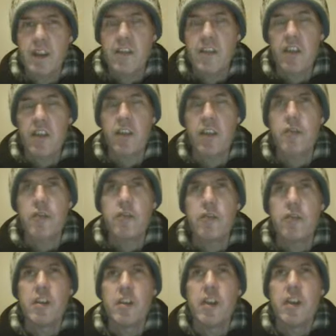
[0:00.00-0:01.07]
So,
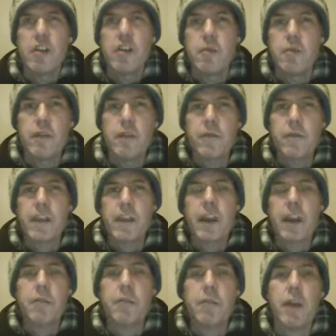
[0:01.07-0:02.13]
with
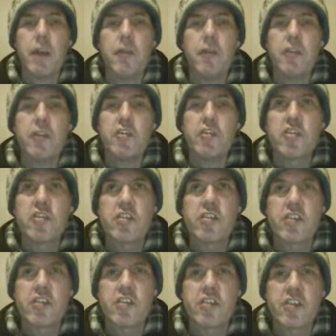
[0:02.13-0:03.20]
gay marriage,
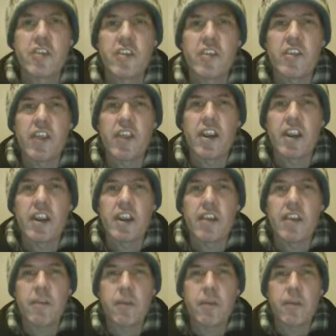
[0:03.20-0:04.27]
you could say
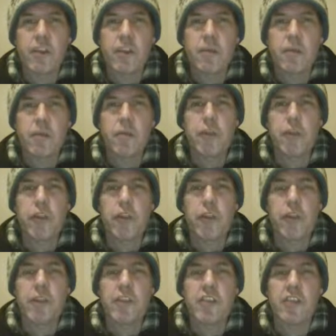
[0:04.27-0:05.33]
the first
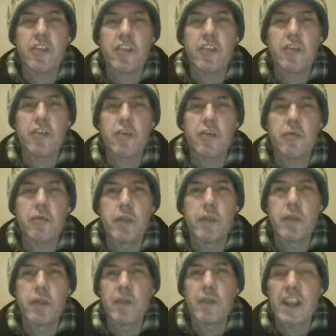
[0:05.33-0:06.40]
priority is to do
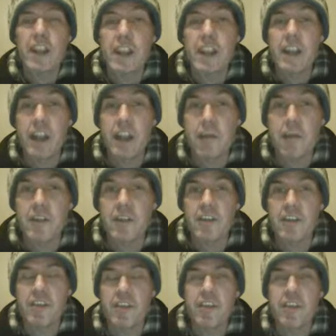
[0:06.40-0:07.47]
with
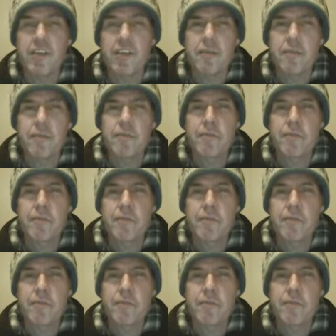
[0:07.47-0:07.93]
inheritance.